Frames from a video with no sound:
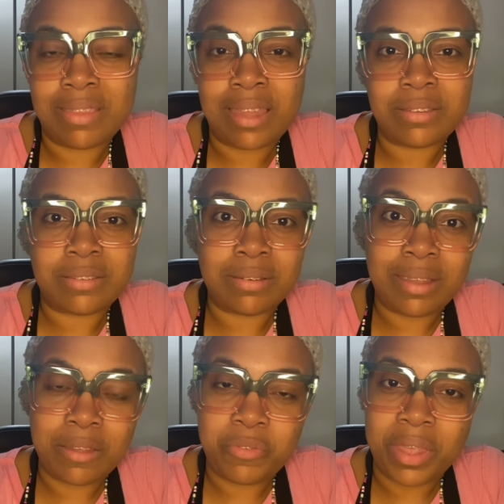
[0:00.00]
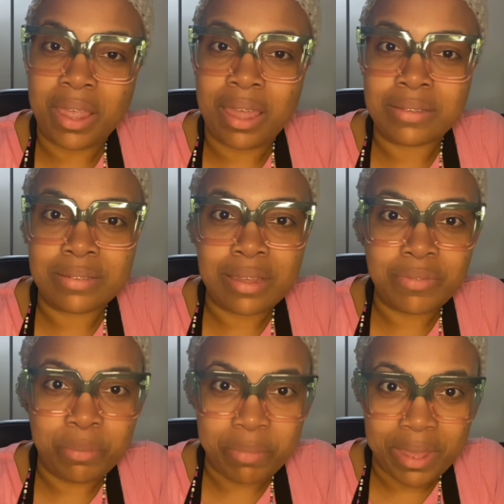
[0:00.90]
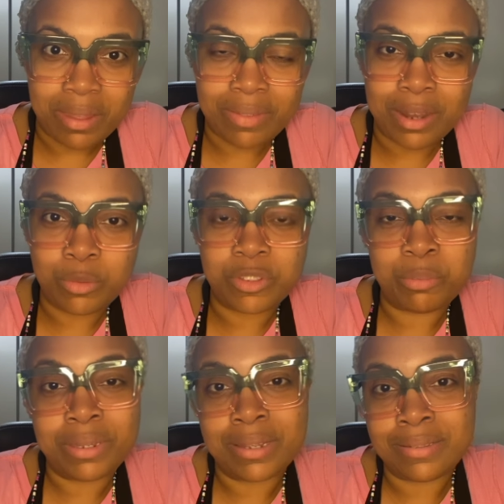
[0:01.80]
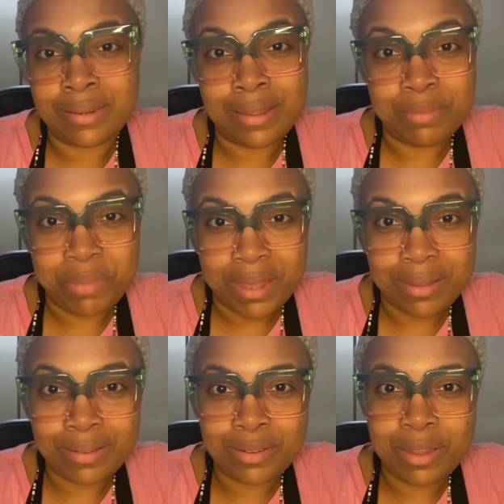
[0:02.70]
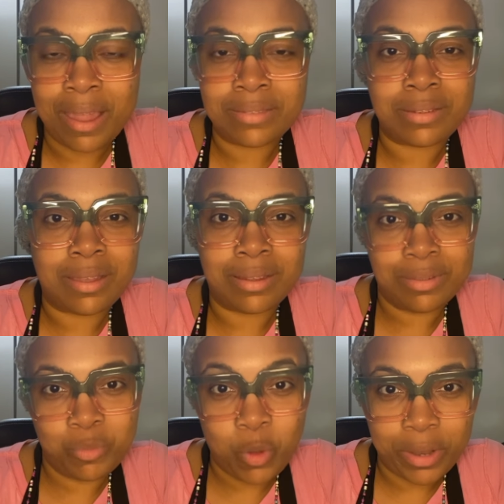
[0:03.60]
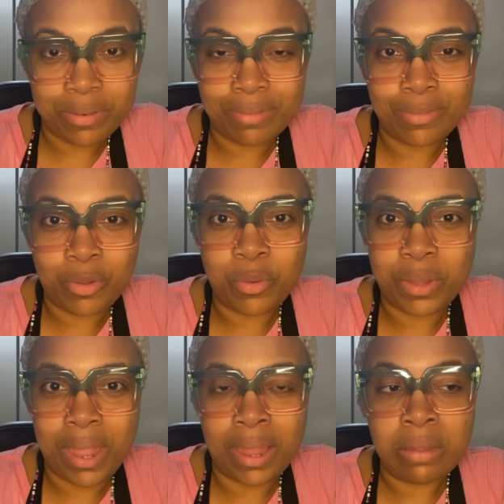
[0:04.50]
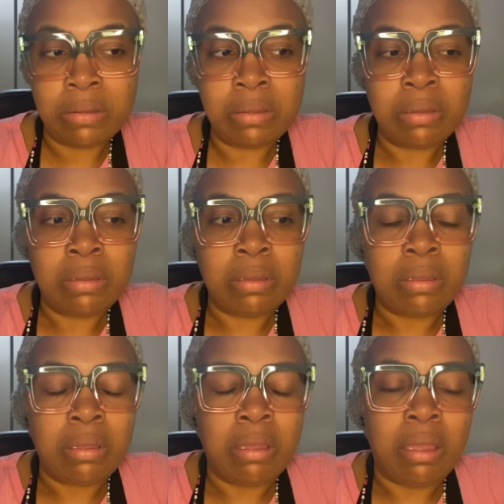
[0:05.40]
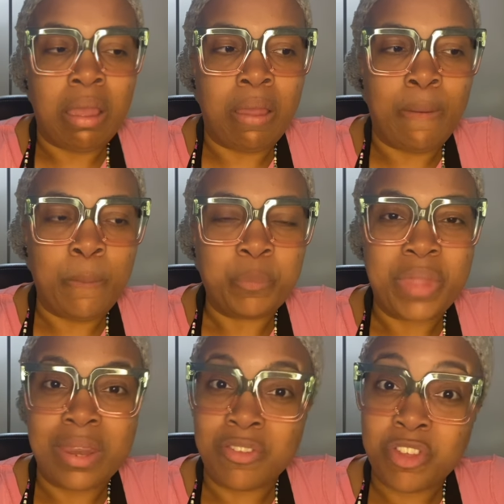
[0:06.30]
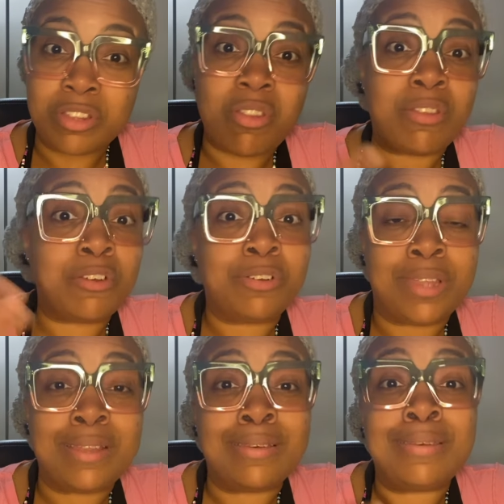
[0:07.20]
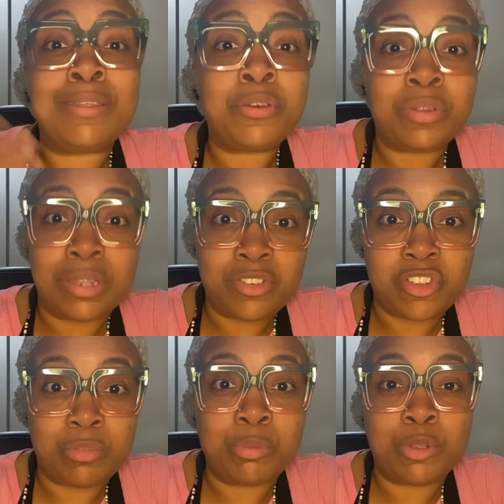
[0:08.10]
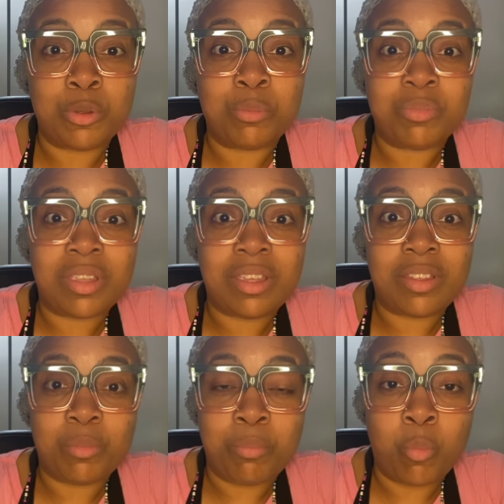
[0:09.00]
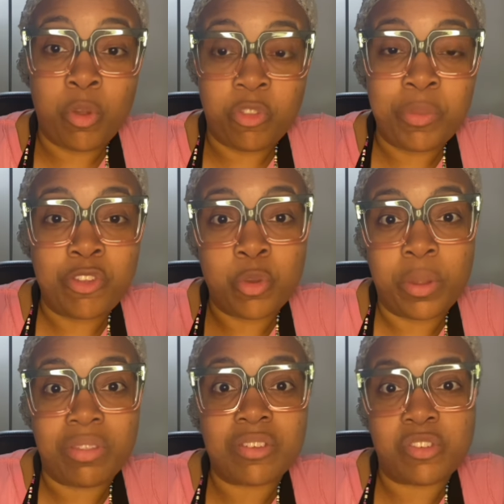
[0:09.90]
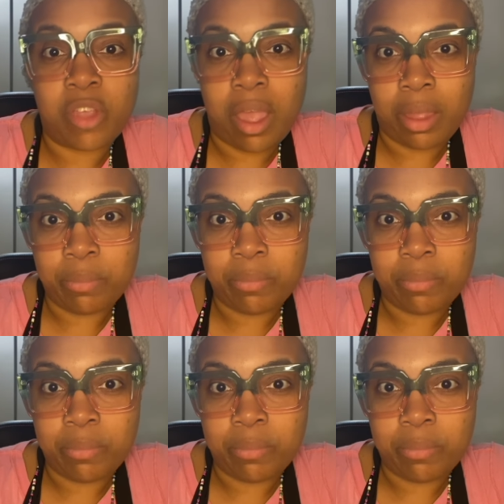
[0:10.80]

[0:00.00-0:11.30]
That is a gift that God has given me, that it was planted in me as a young one, okay? And it literally just bloomed with me doing this job.